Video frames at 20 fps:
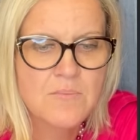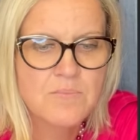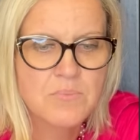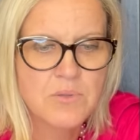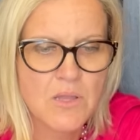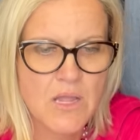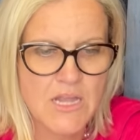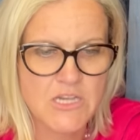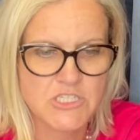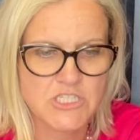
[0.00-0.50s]

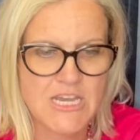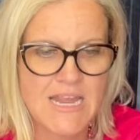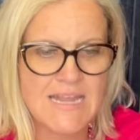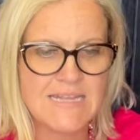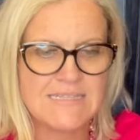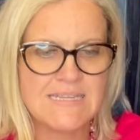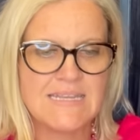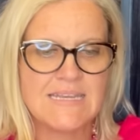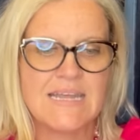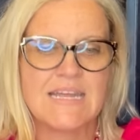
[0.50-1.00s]
Plush,
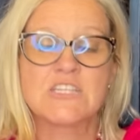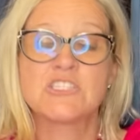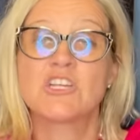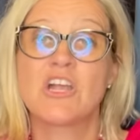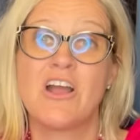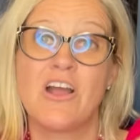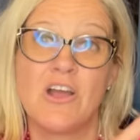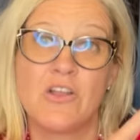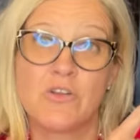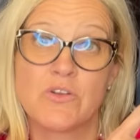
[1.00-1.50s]
18 inch,
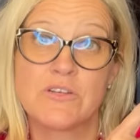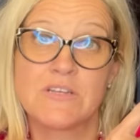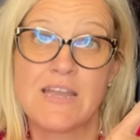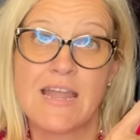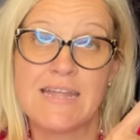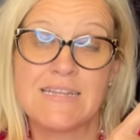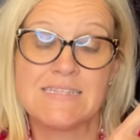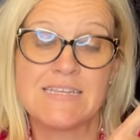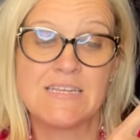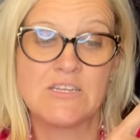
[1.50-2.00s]

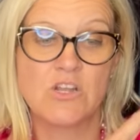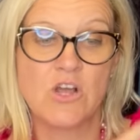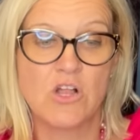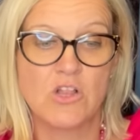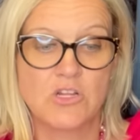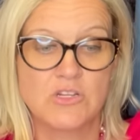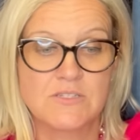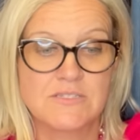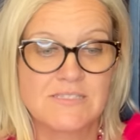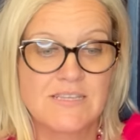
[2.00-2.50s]

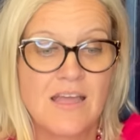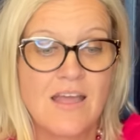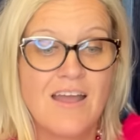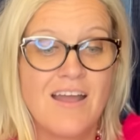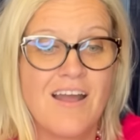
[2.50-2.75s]
$119.